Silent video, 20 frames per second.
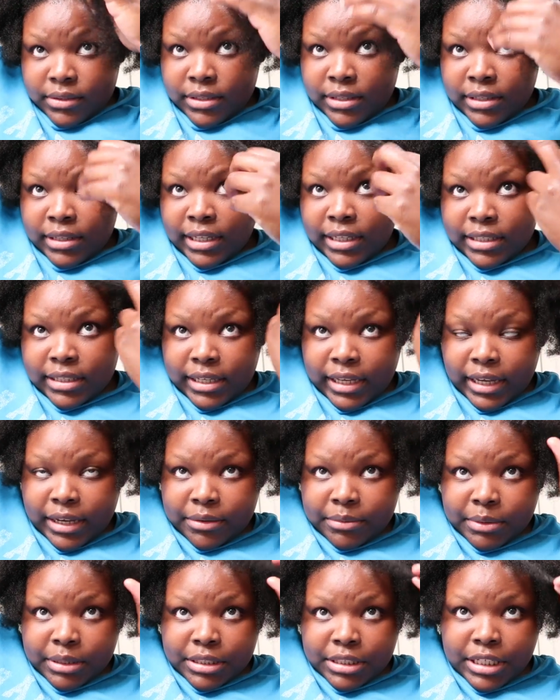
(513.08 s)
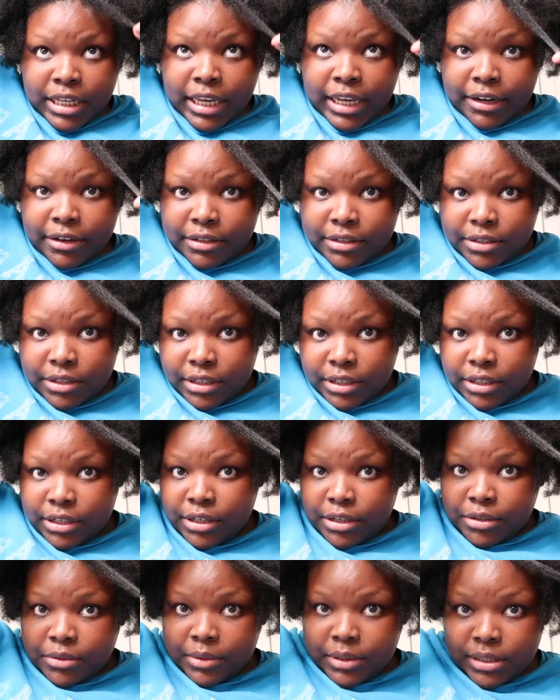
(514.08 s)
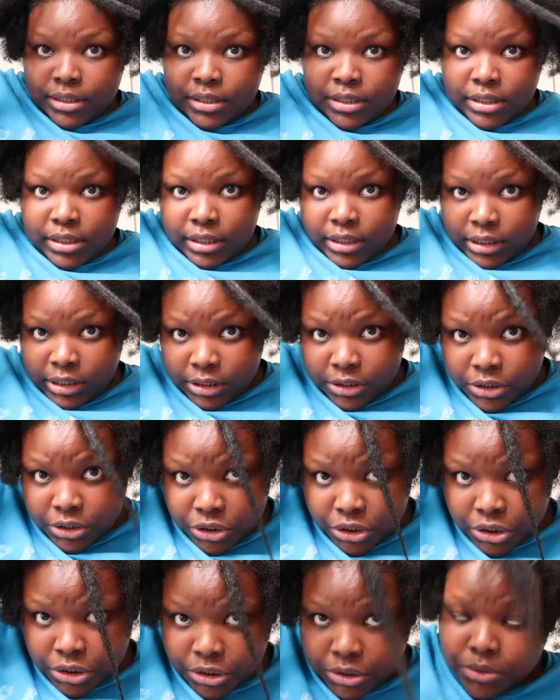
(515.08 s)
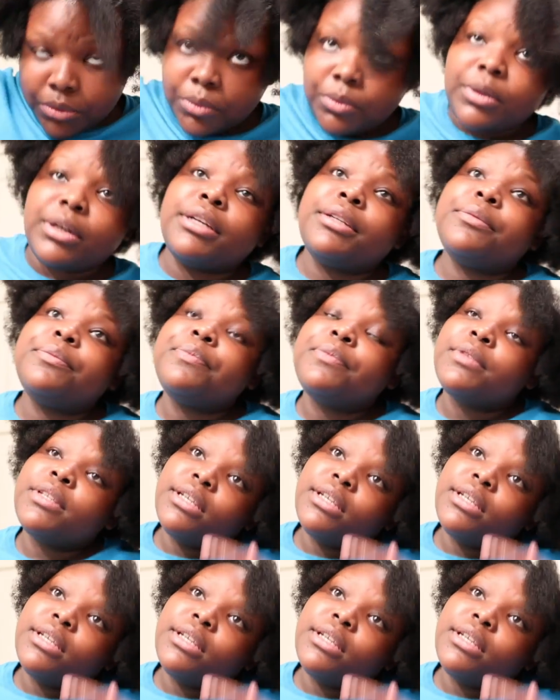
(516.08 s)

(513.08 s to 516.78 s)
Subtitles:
And that's how much hair is gonna go into each one.